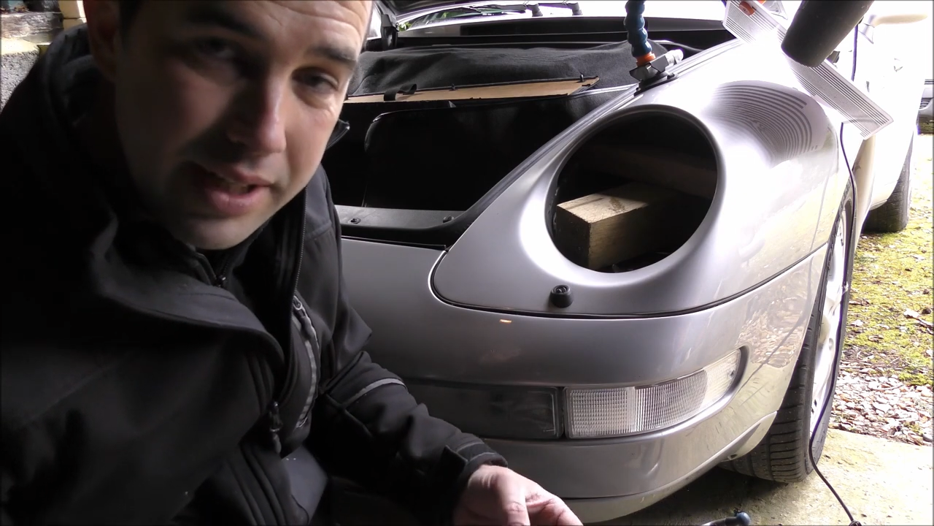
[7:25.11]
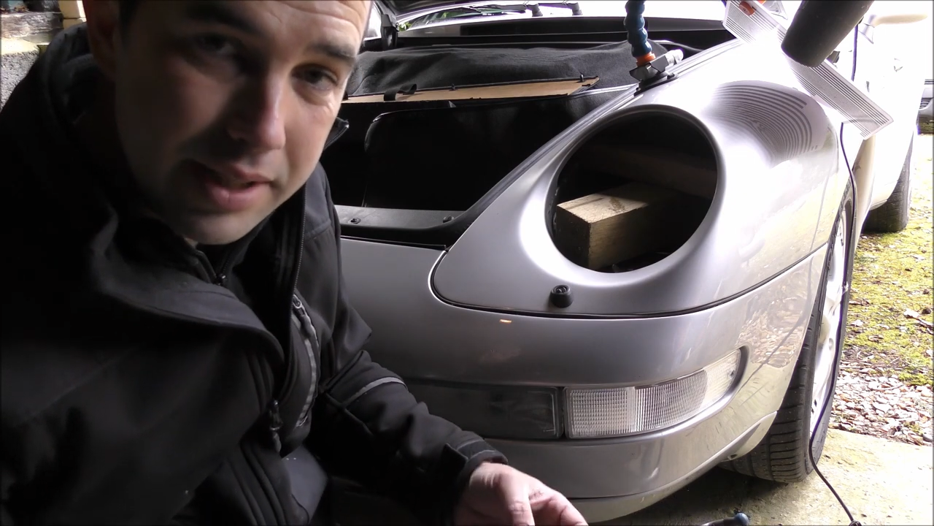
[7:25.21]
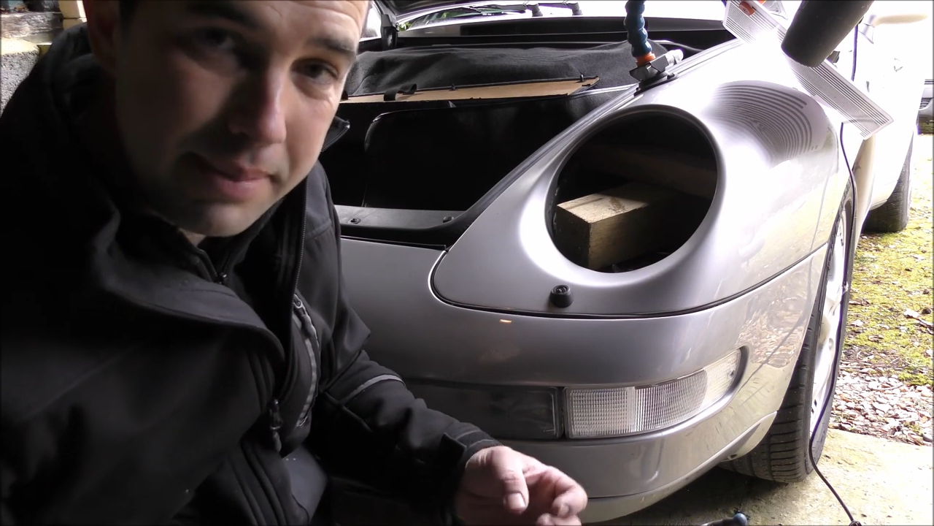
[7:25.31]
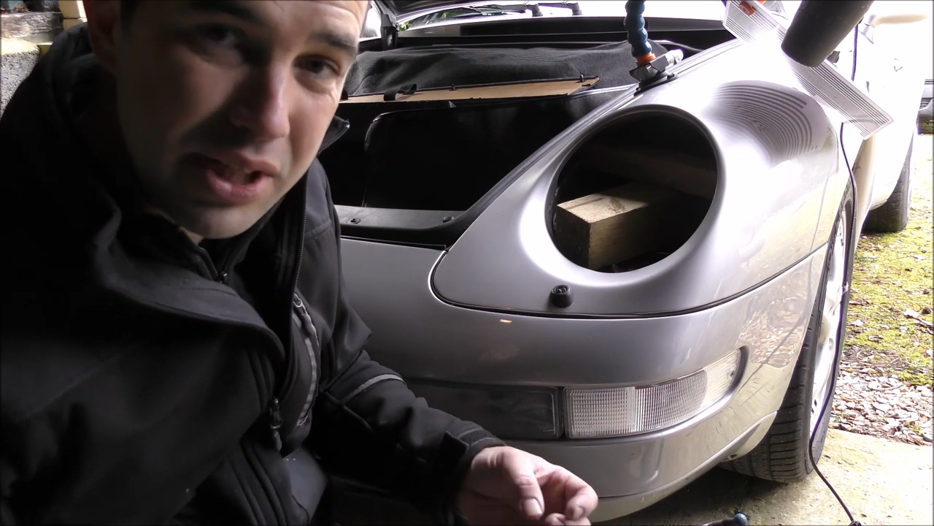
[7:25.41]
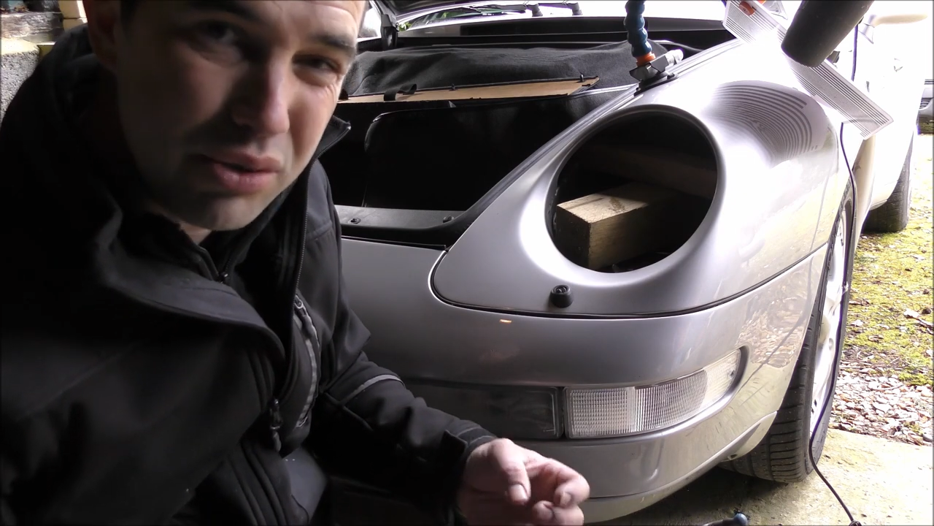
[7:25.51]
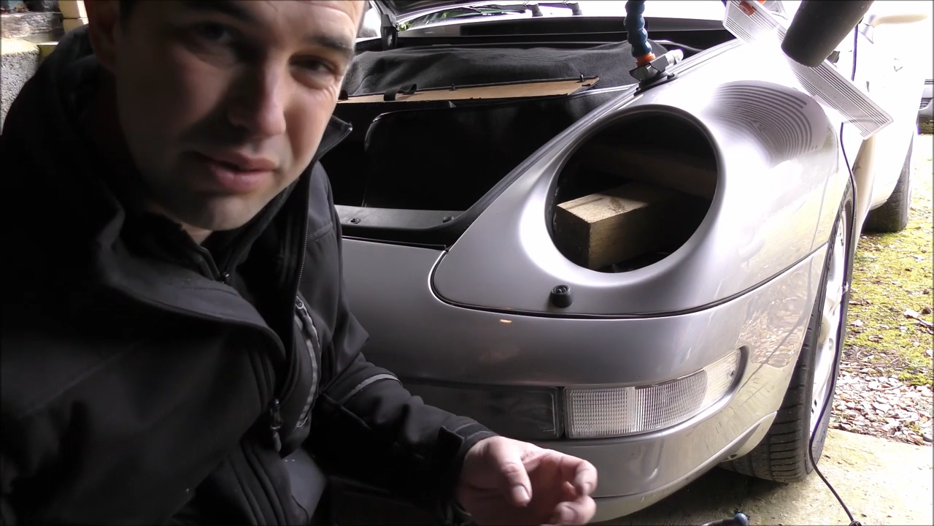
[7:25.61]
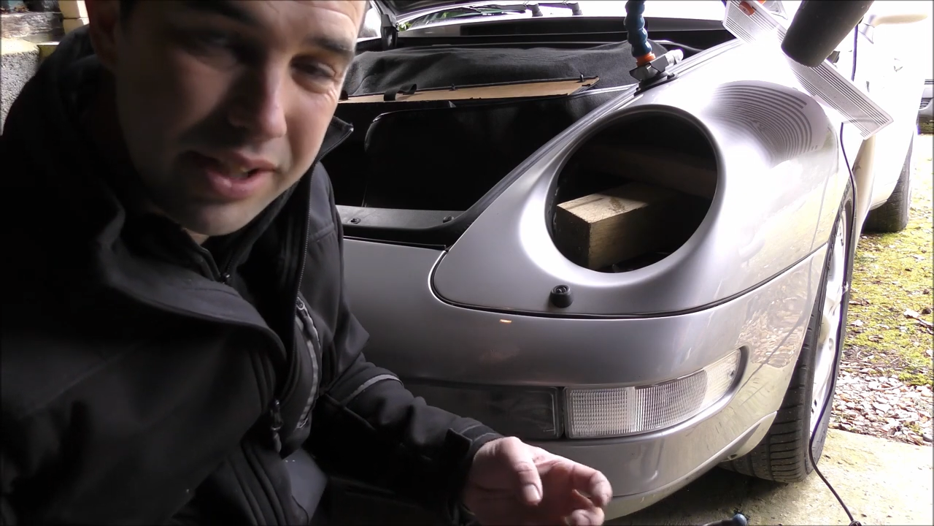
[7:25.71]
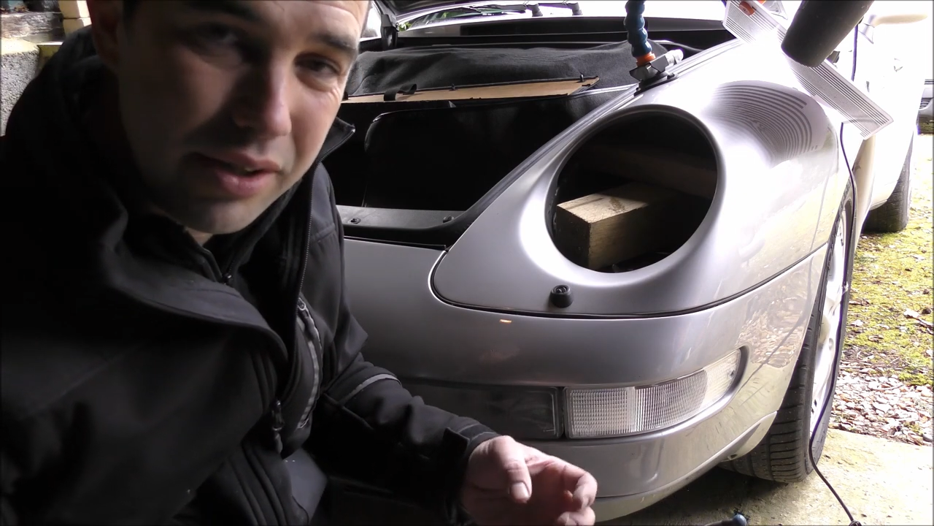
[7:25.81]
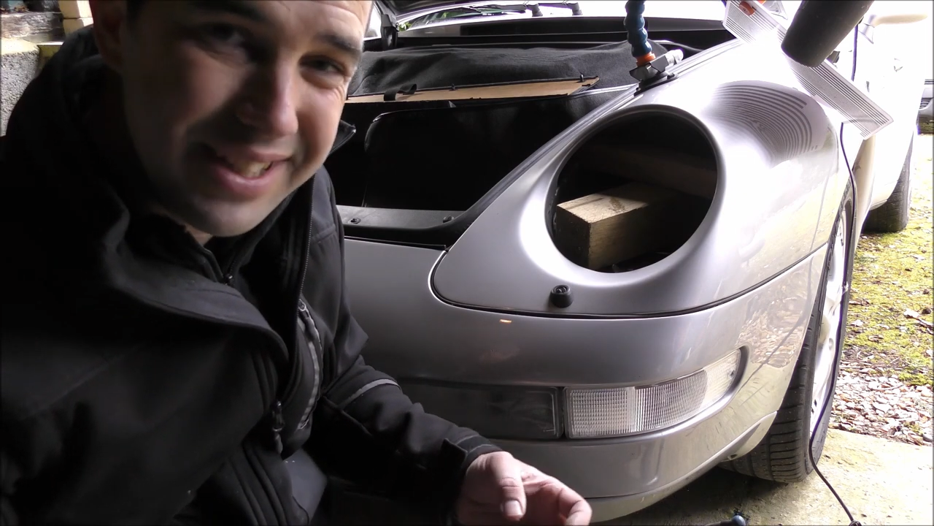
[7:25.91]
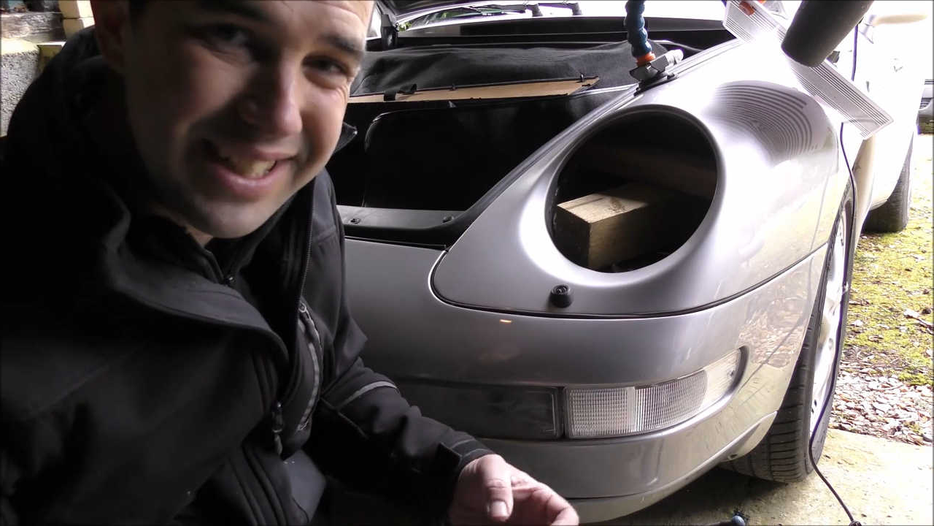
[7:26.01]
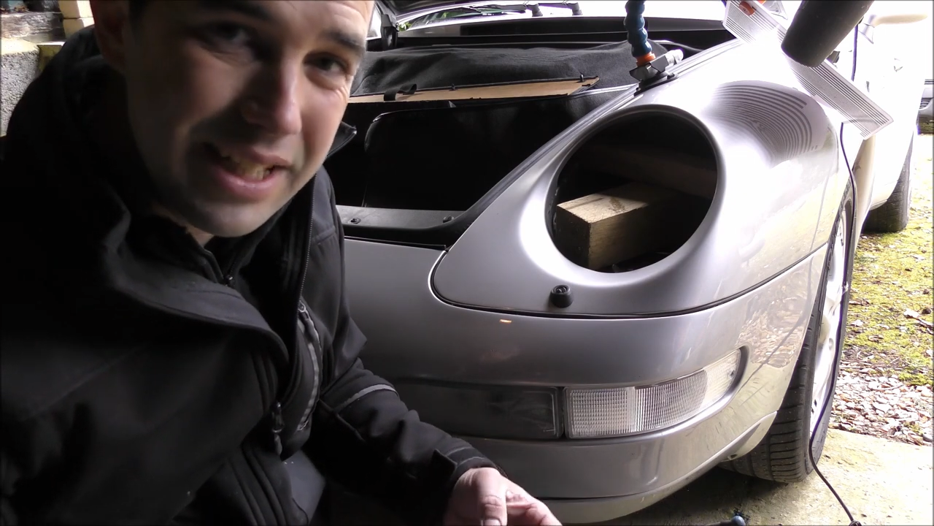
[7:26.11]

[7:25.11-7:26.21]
to make sure it's a nice